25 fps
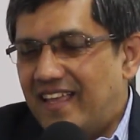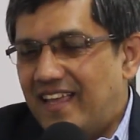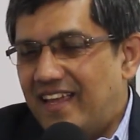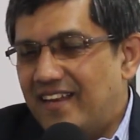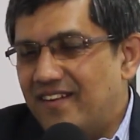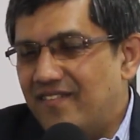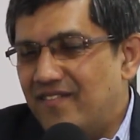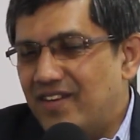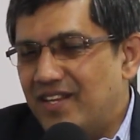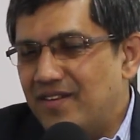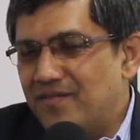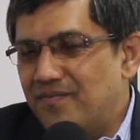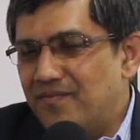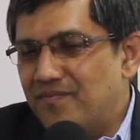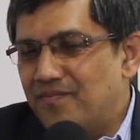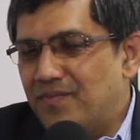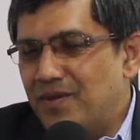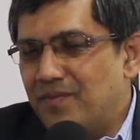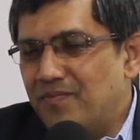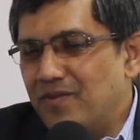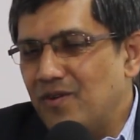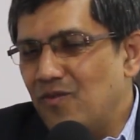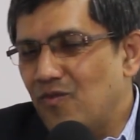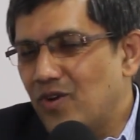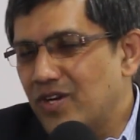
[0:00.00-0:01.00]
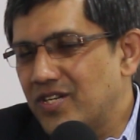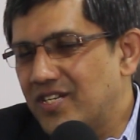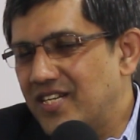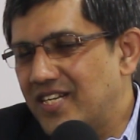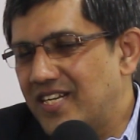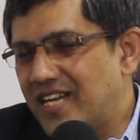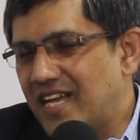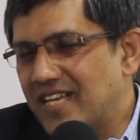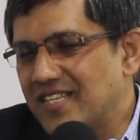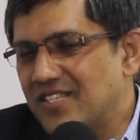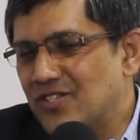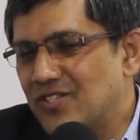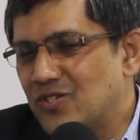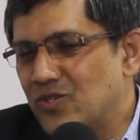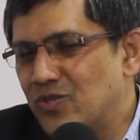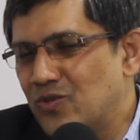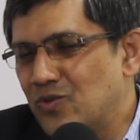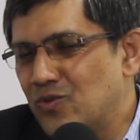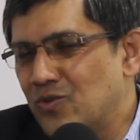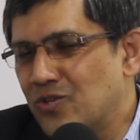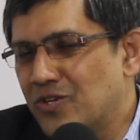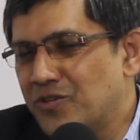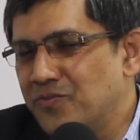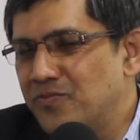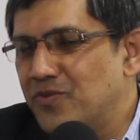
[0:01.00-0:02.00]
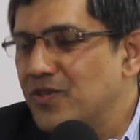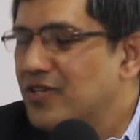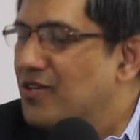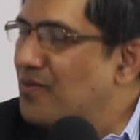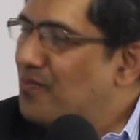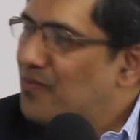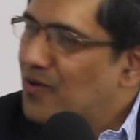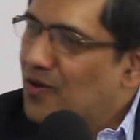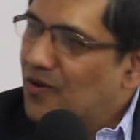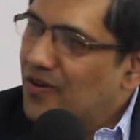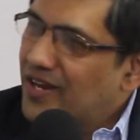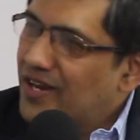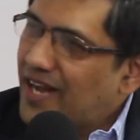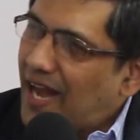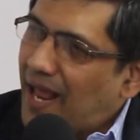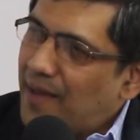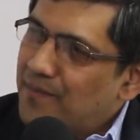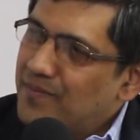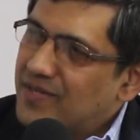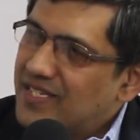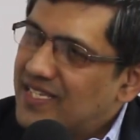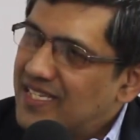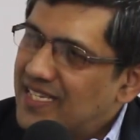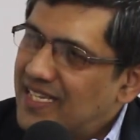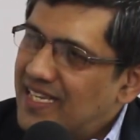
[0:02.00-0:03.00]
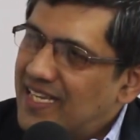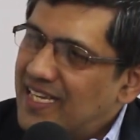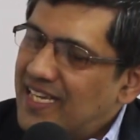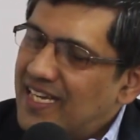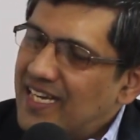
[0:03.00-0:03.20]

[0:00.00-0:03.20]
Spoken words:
And when people wanted us to do computer programs,